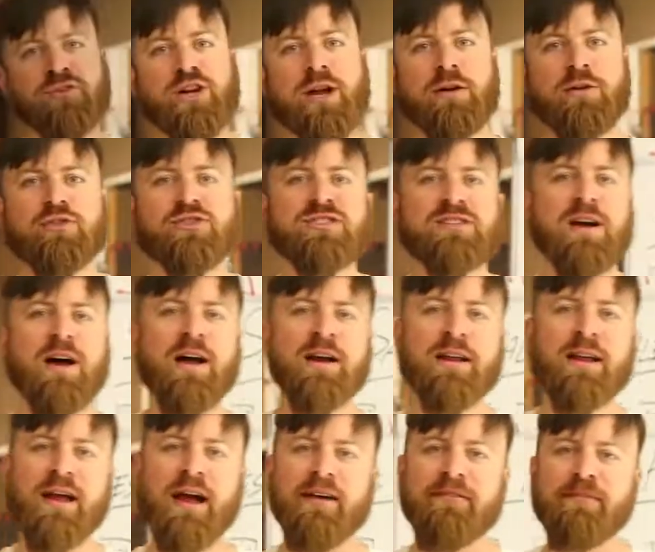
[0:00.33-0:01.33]
John
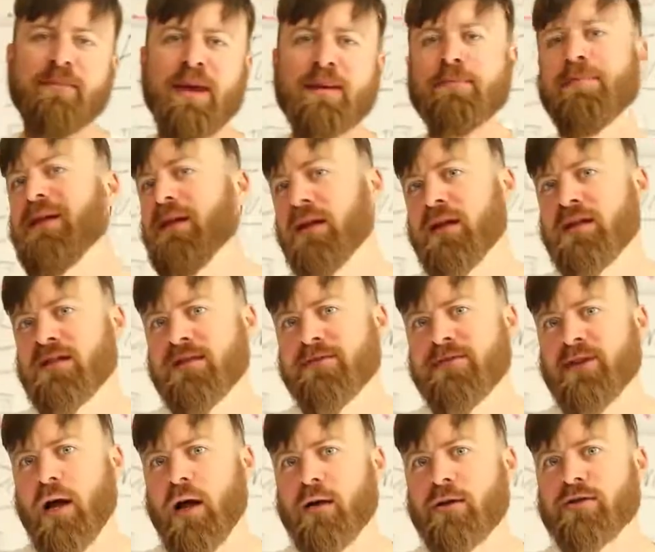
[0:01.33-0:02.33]
Crestani. I've made millions of
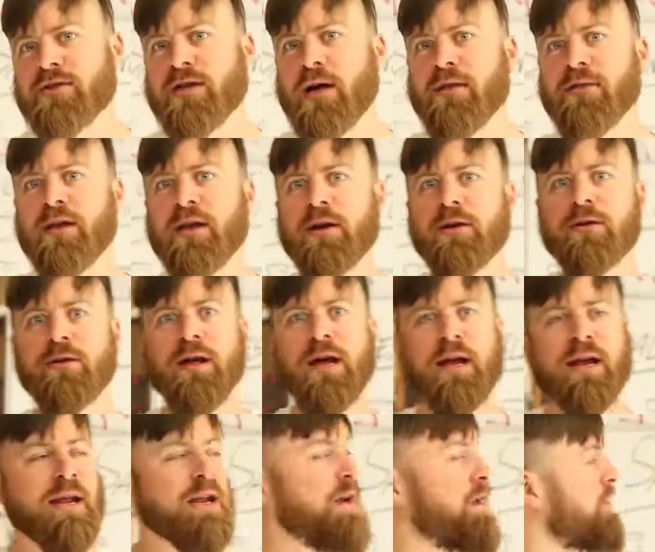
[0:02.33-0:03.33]
dollars on the internet, and